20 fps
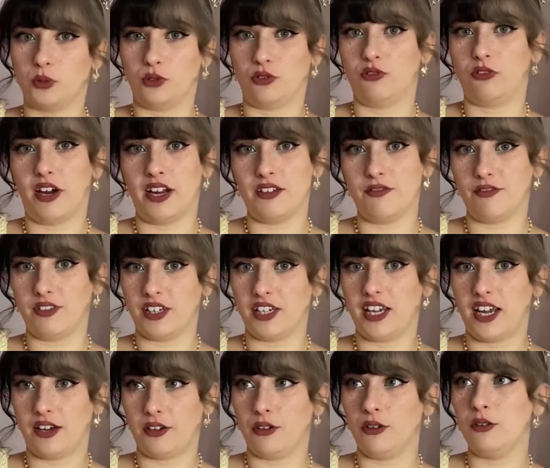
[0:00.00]
great for
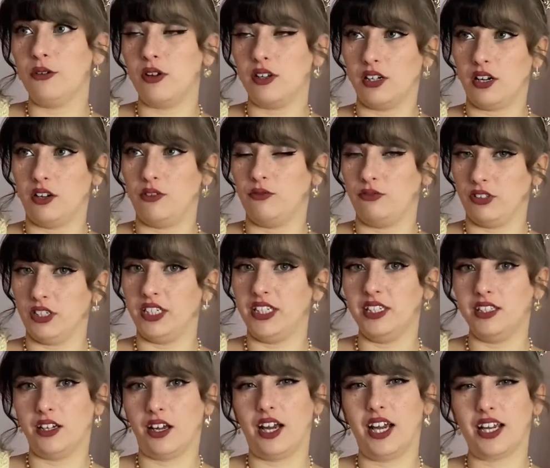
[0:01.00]
gyaru and I really
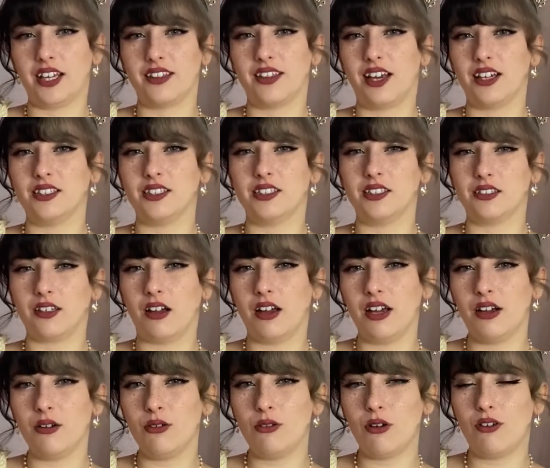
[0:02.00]
like that
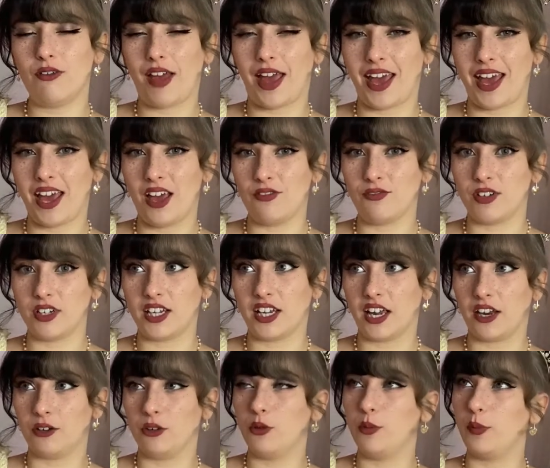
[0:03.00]
style of hair for
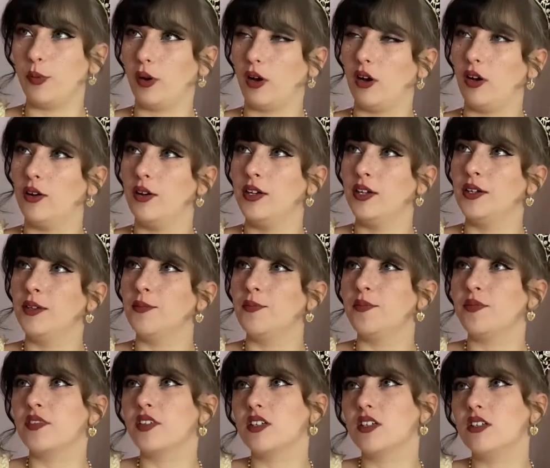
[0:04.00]
gyaru, but
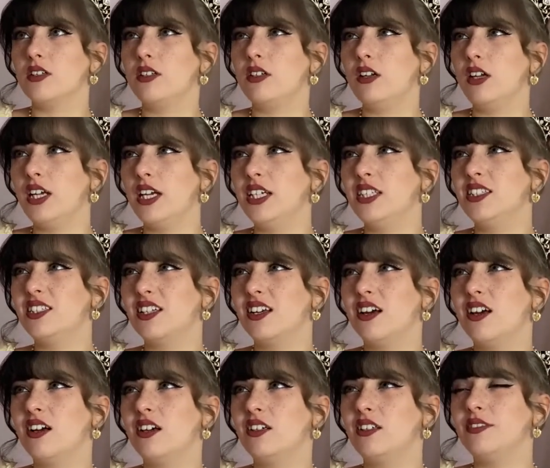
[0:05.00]

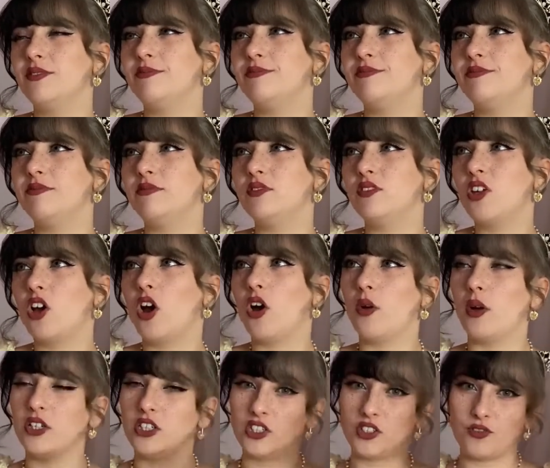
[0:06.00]
Lolita, no,
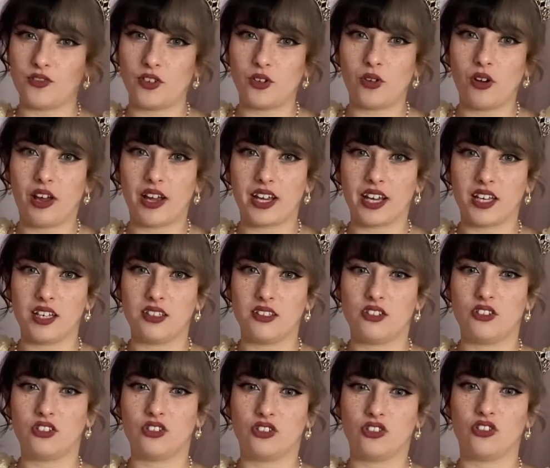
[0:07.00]
I just feel like it's
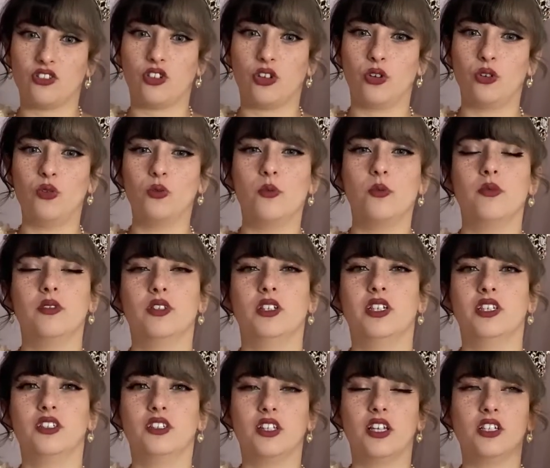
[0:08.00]
just too,
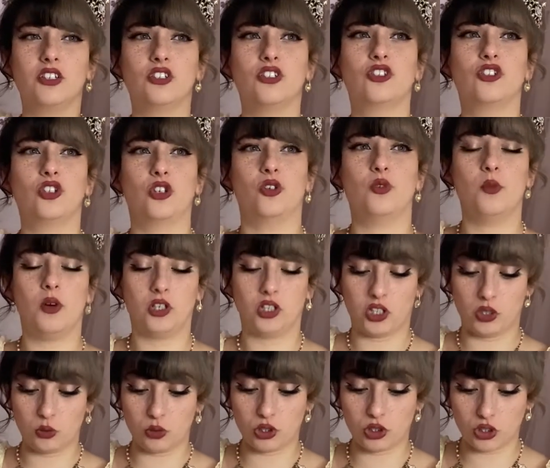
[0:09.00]
there's just too much. They
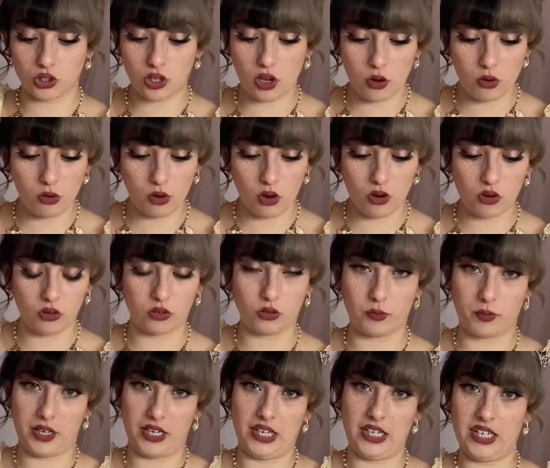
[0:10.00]
were so long on
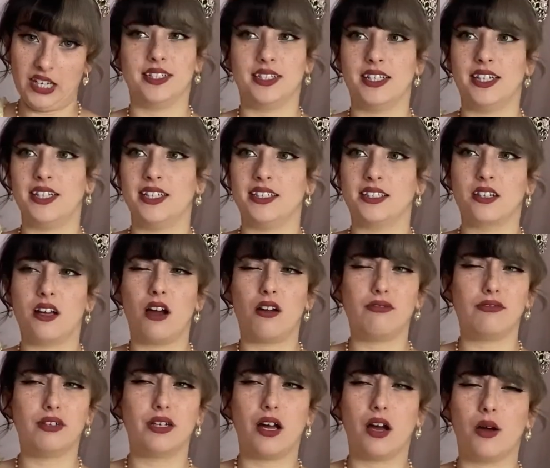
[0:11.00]
me and then it's
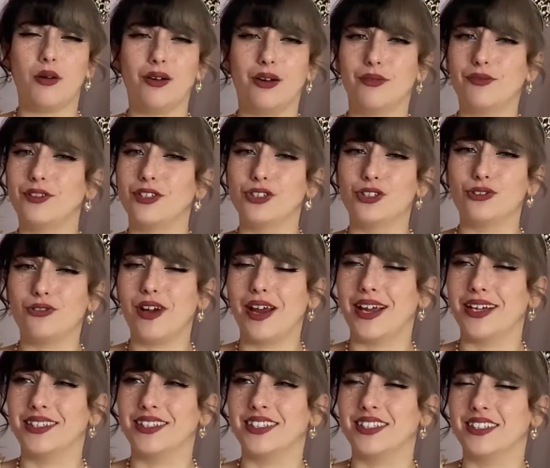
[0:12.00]
covering up half the
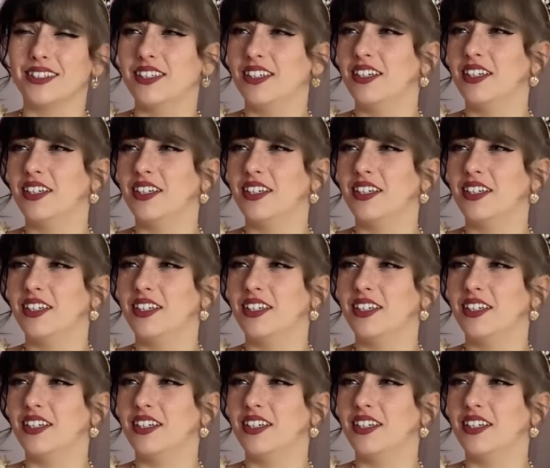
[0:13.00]
dress and